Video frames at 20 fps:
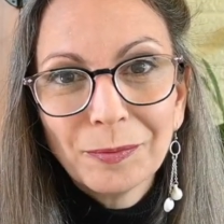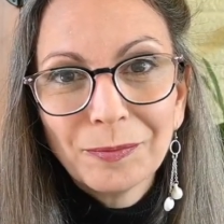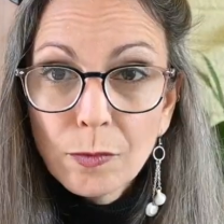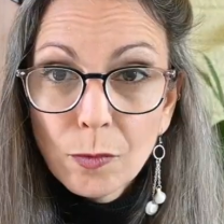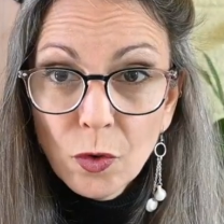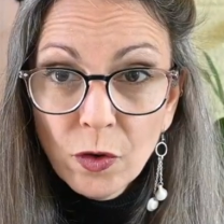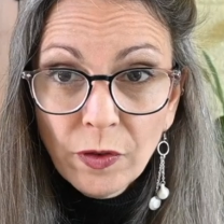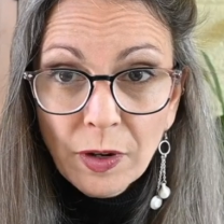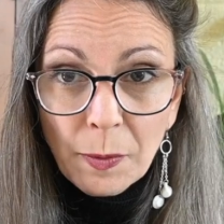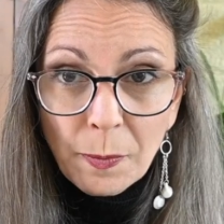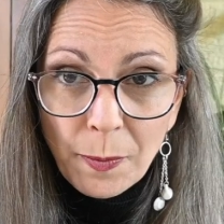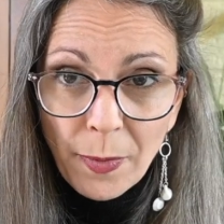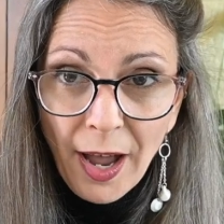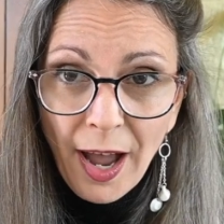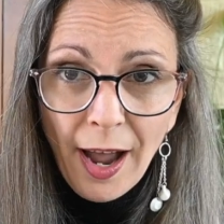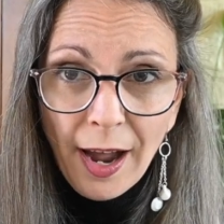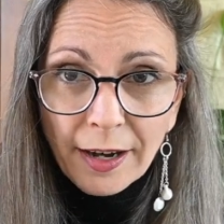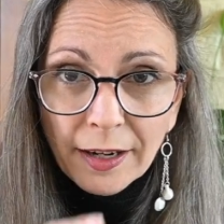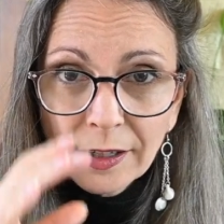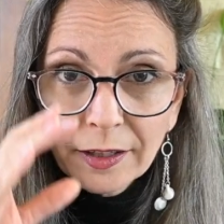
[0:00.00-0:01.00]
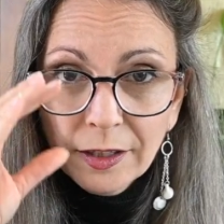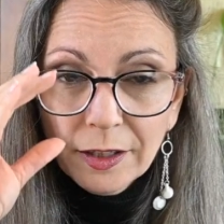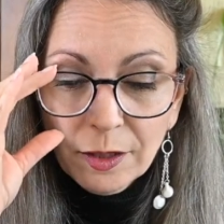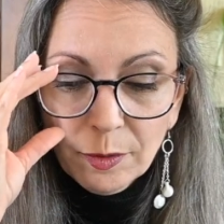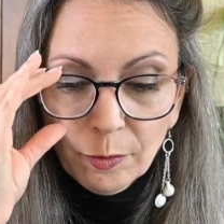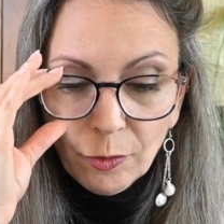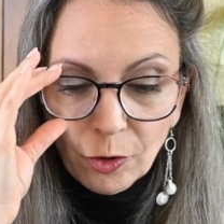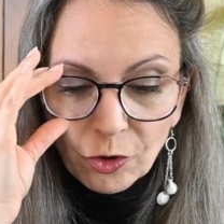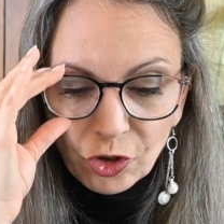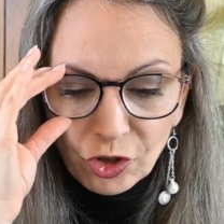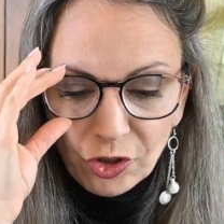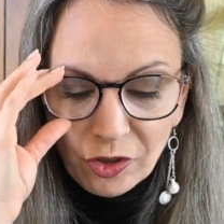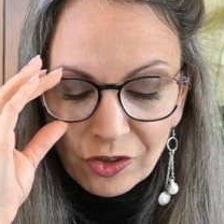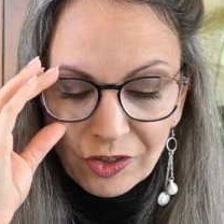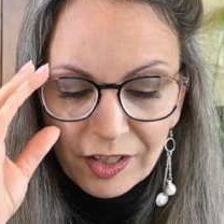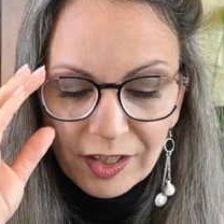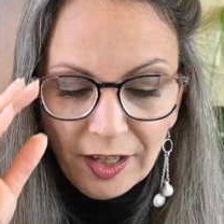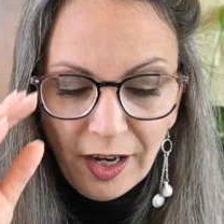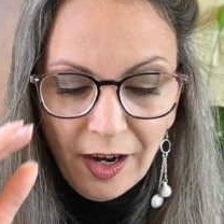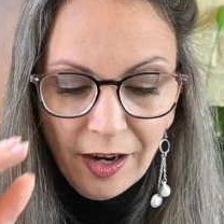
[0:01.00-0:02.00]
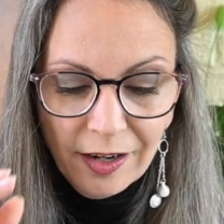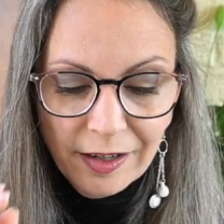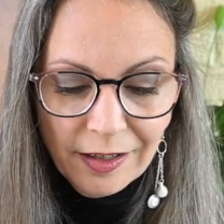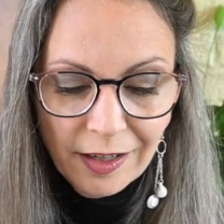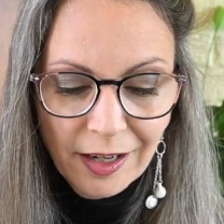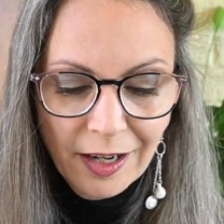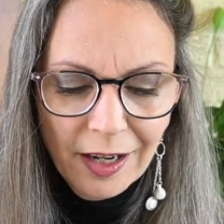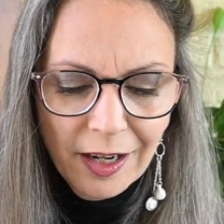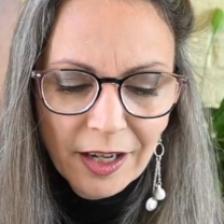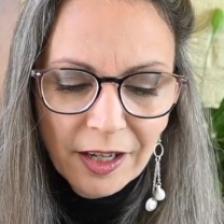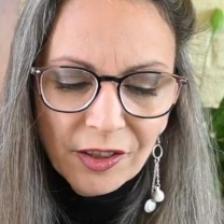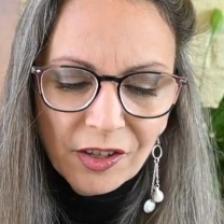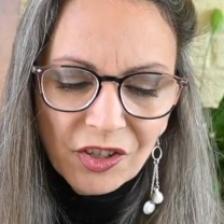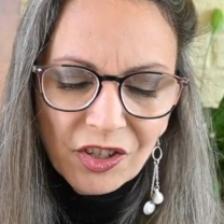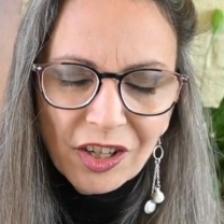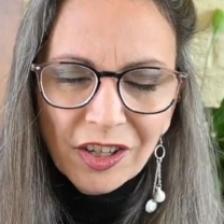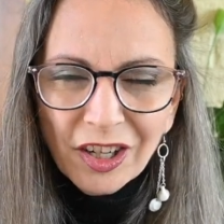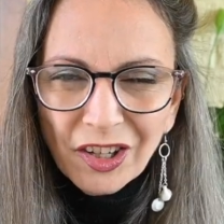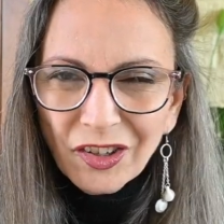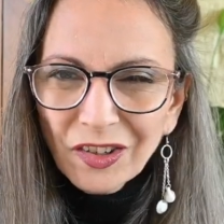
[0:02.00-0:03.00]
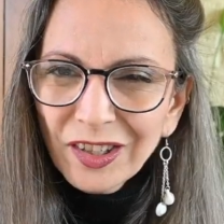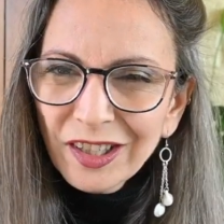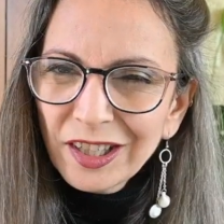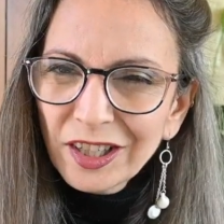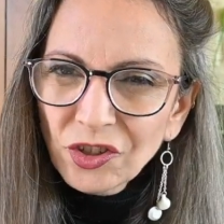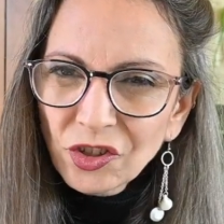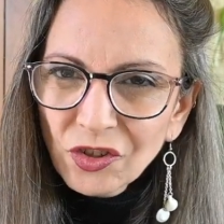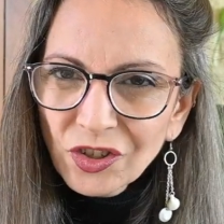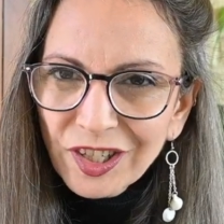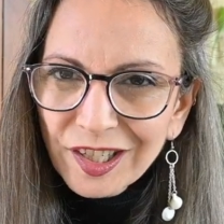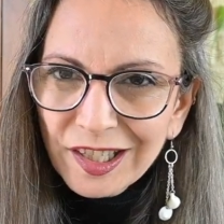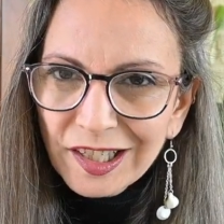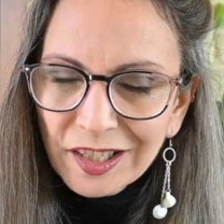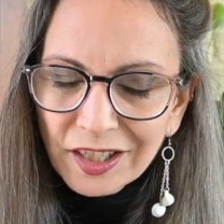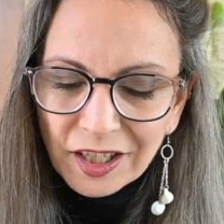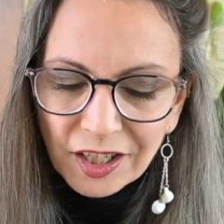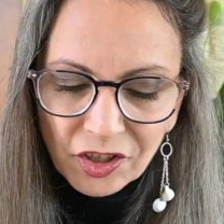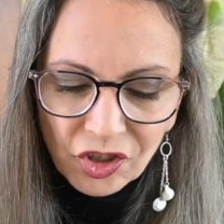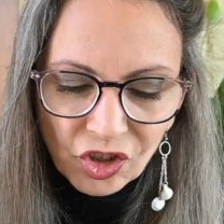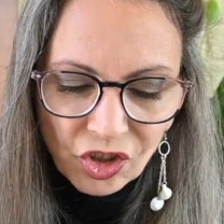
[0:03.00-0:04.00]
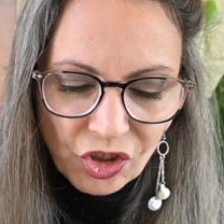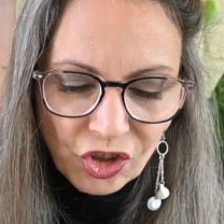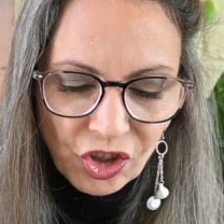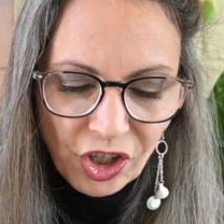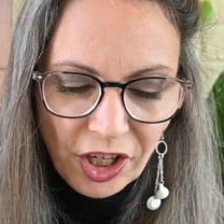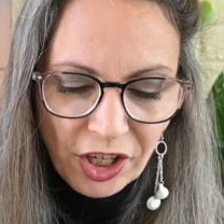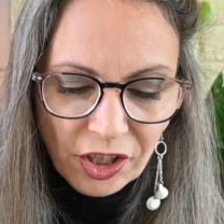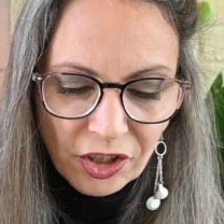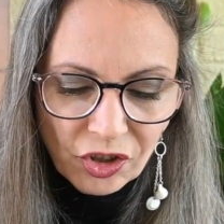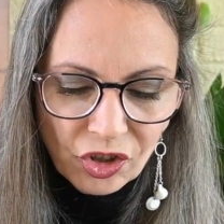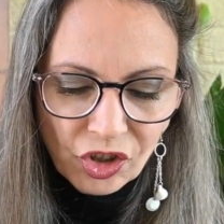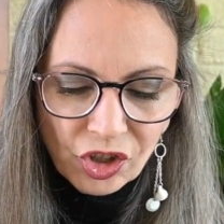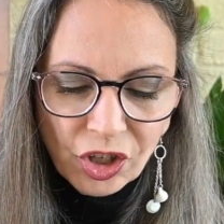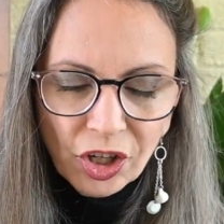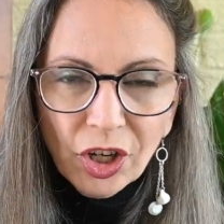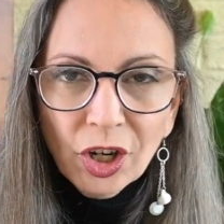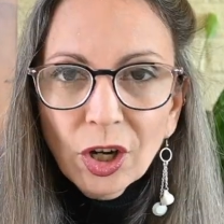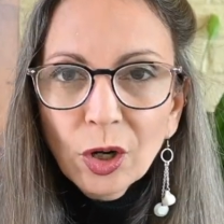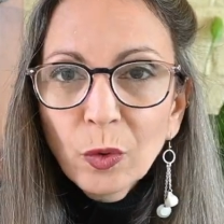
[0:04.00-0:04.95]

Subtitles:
Moving back the emotional side, there's another interesting exchange.